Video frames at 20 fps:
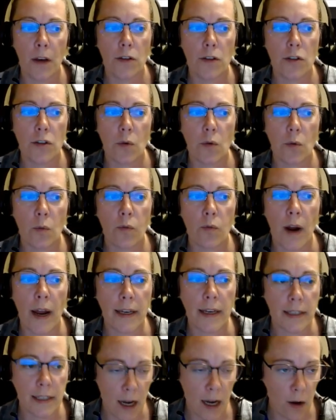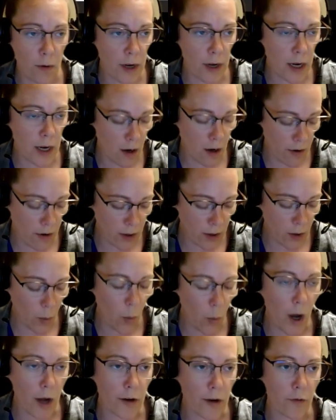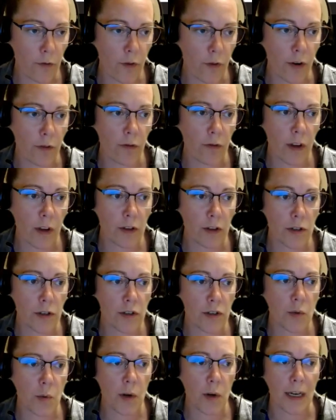So right down here in the waterfront features,